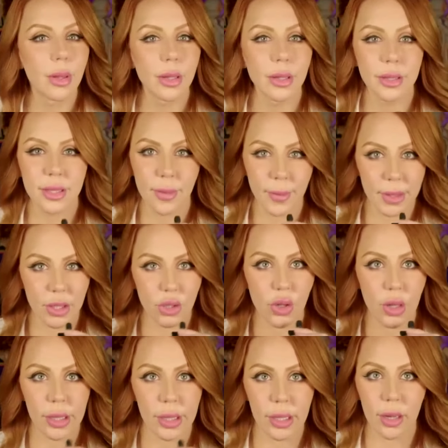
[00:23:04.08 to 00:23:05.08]
Somebody's
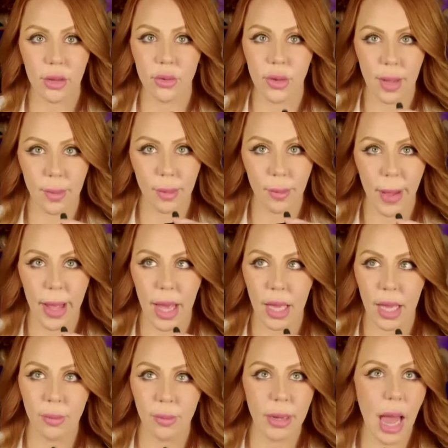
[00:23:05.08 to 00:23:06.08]
yelling another name in my
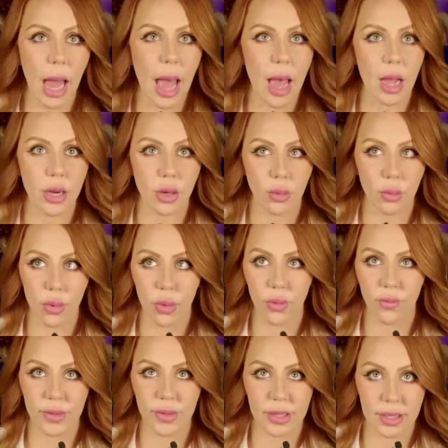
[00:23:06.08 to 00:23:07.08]
head, but I don't know
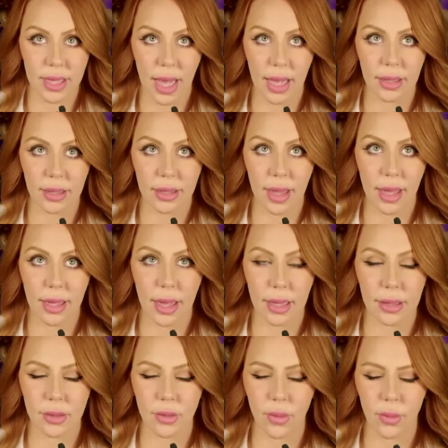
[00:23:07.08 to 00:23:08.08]
if it's exactly that
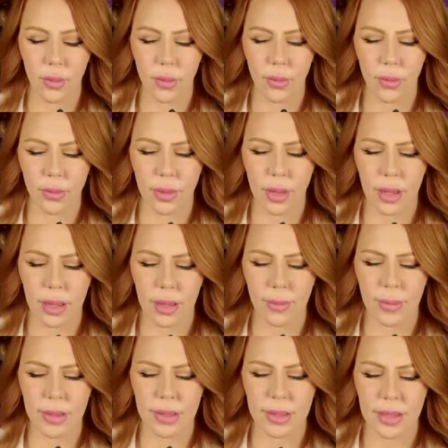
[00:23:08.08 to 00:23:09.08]
yet. So hold on, give
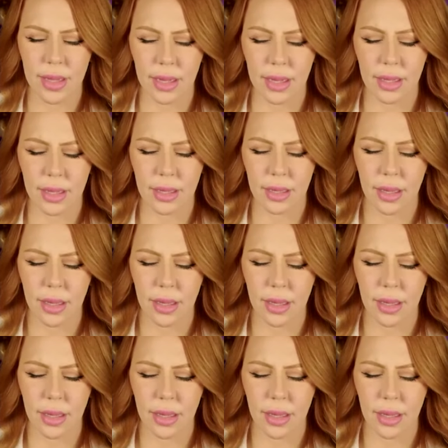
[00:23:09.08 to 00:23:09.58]
me a second.